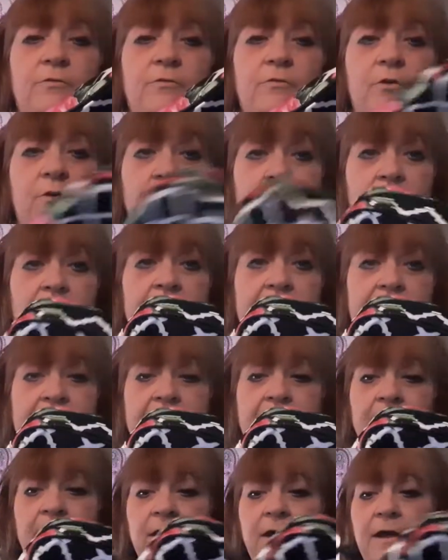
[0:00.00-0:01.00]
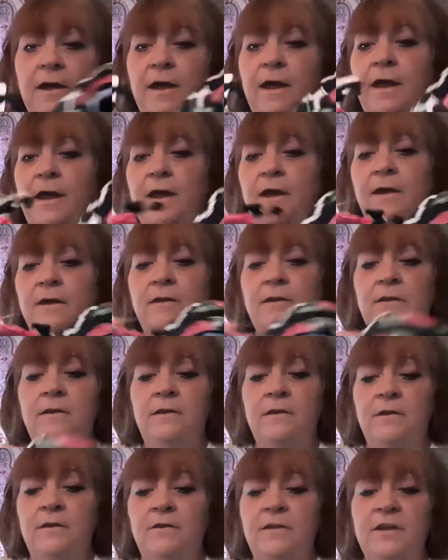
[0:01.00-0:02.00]
your money. And
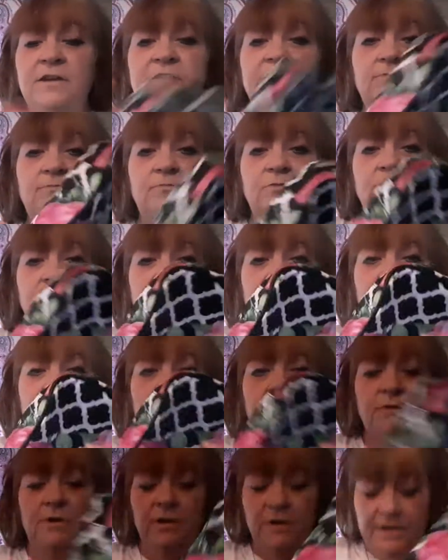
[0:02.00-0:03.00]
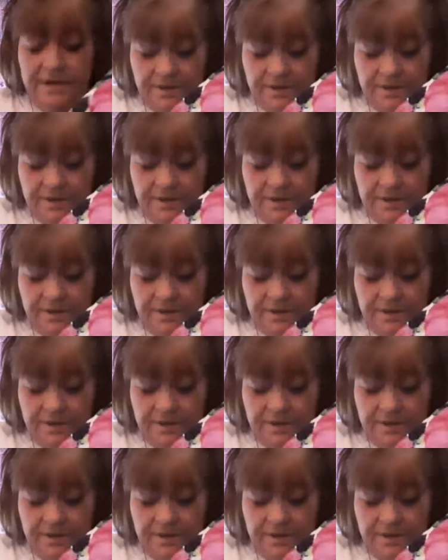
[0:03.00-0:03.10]
this was really